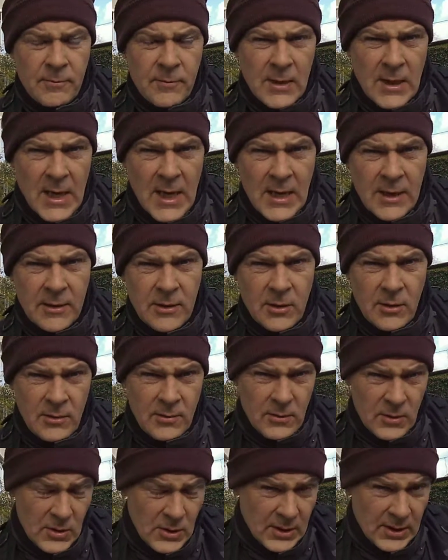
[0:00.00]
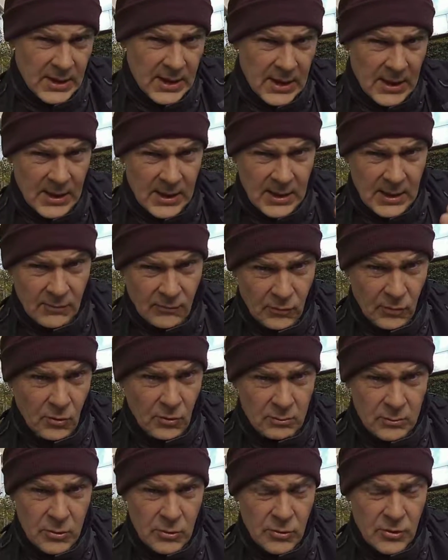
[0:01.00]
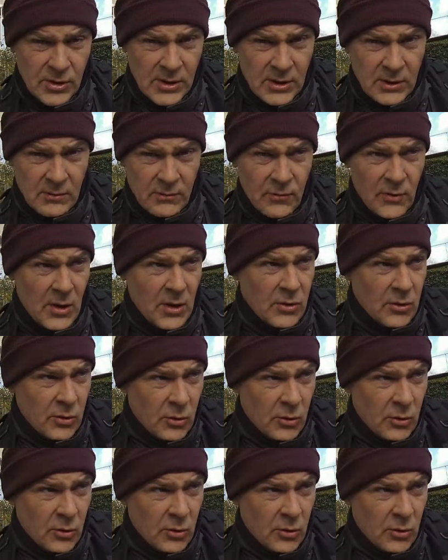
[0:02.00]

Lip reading: like getting informed yourself,